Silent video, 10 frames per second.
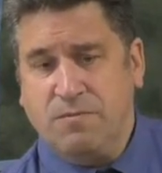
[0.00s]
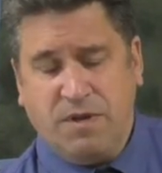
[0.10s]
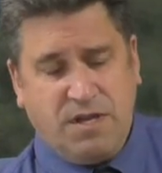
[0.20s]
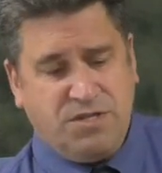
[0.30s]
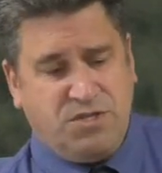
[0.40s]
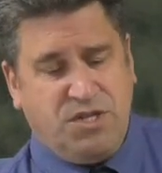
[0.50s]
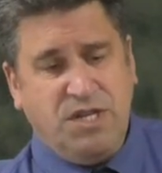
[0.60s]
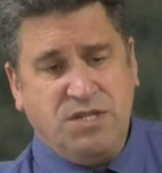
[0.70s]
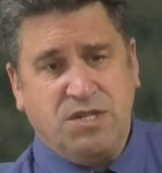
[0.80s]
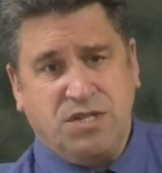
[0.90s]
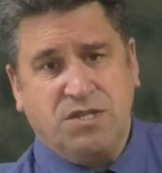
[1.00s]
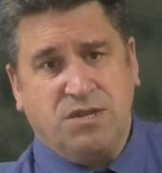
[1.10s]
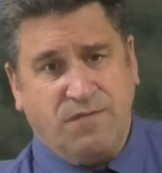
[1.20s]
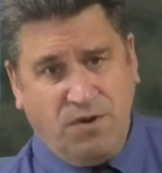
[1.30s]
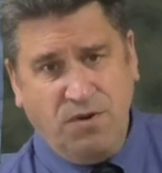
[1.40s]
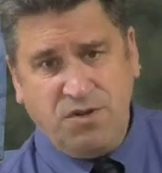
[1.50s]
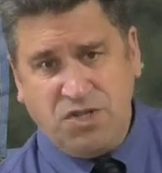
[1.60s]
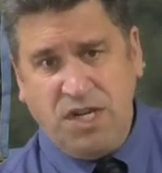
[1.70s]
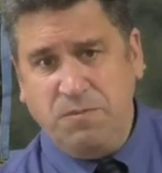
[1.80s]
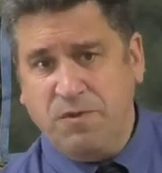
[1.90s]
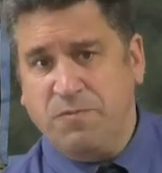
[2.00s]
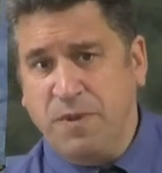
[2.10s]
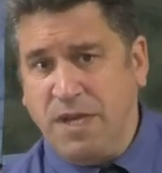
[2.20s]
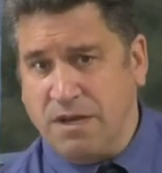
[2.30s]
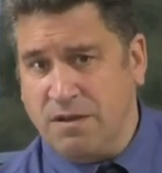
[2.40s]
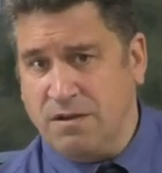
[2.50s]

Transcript: Because Jesus says, if you're ashamed of me,